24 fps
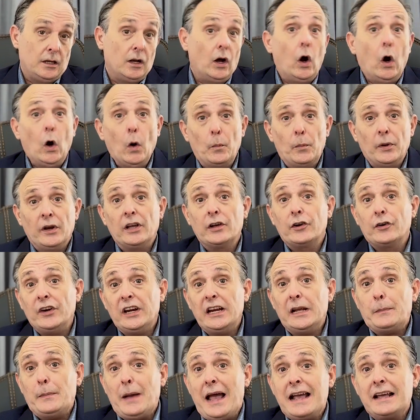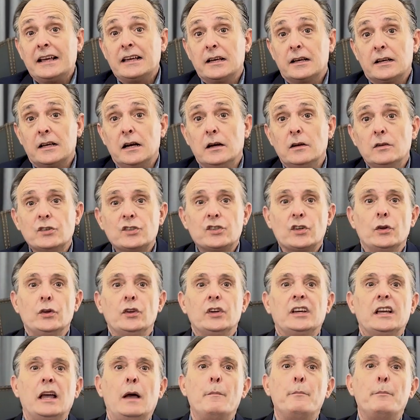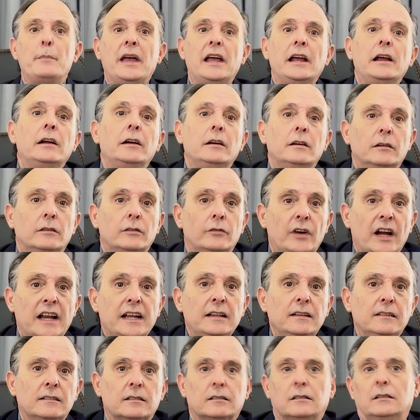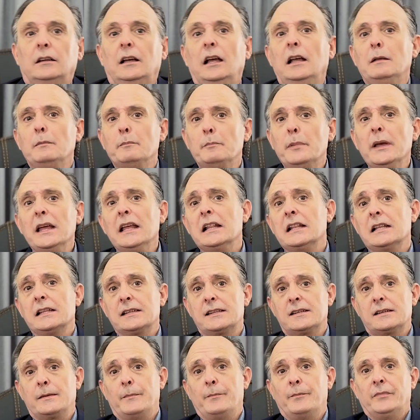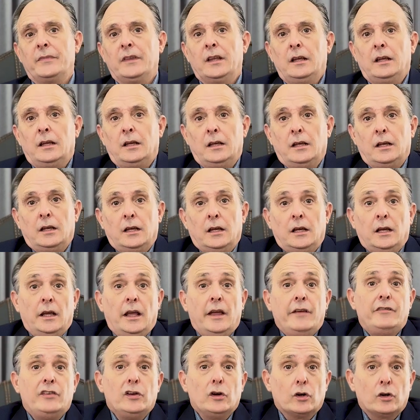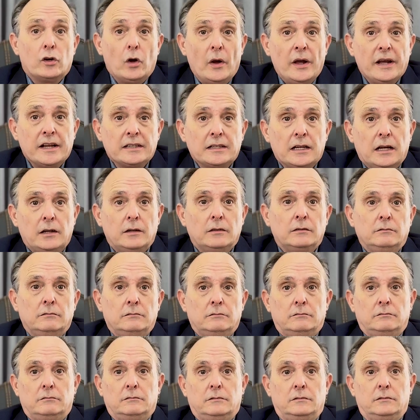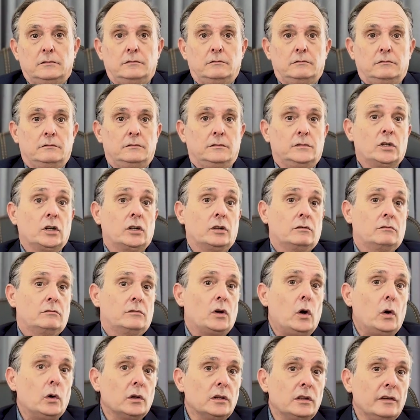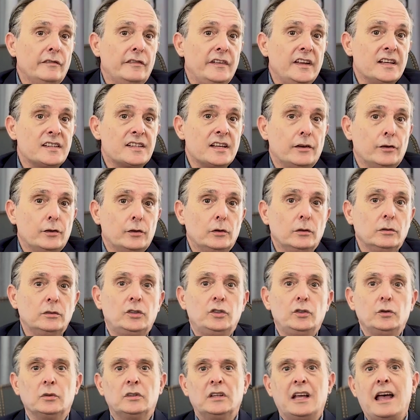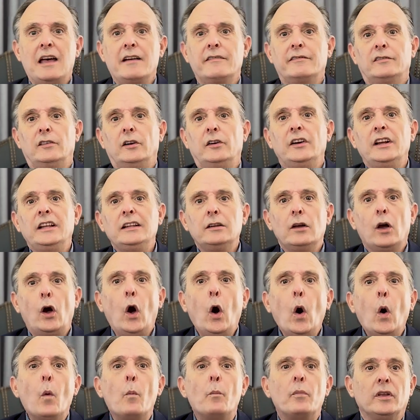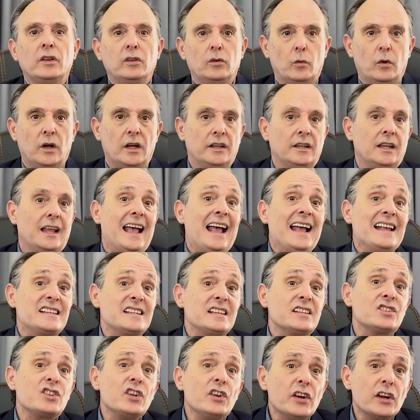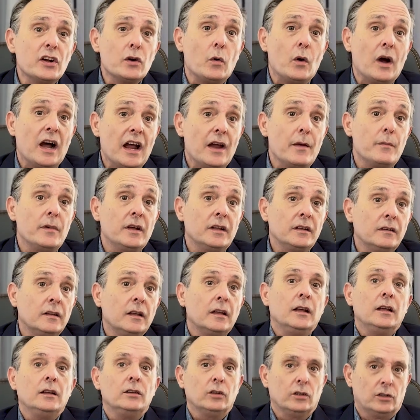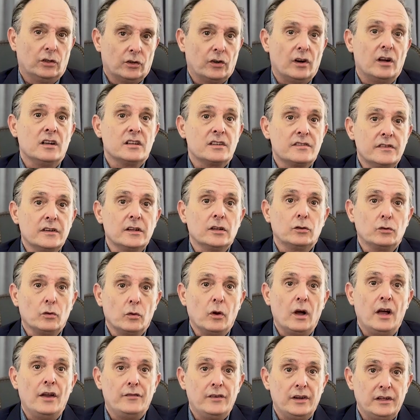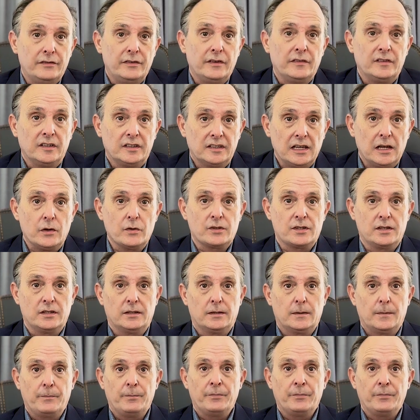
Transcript: Open a Greek bank account so you can pay rent and bills. If you're going down the golden visa route, you'd have already opened one, as it's a requirement to transfer 250,000.